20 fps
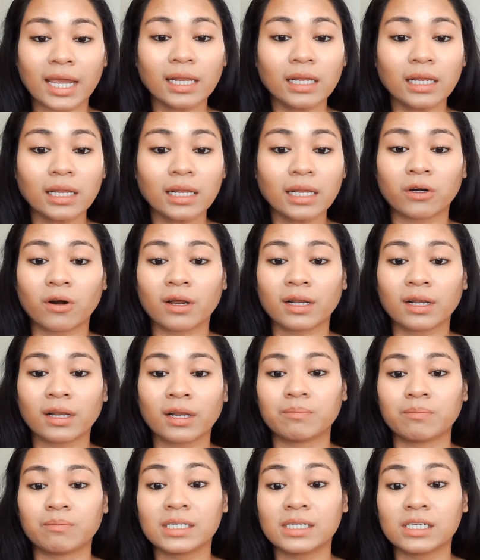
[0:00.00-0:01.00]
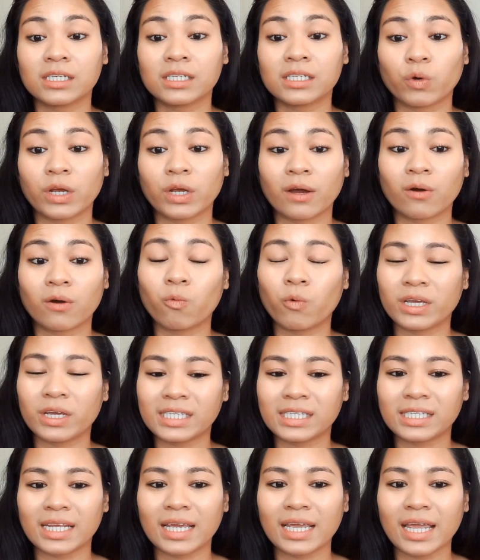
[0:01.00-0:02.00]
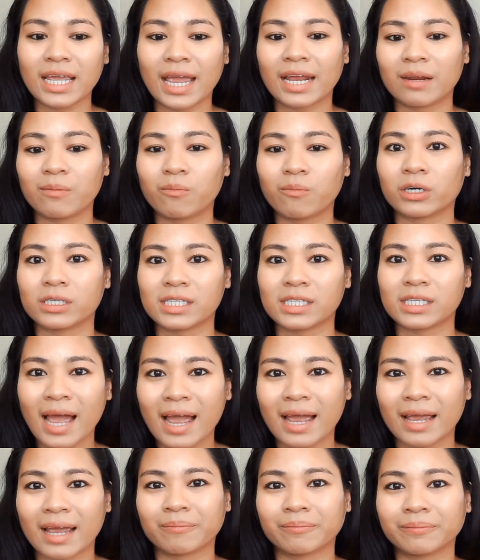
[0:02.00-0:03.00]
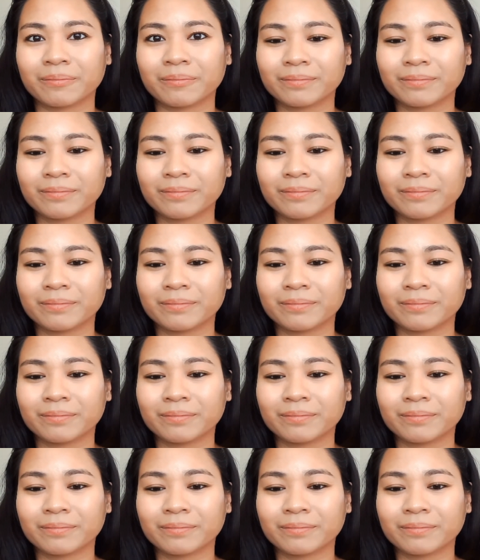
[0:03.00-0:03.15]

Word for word: up your online business without wasting any more time.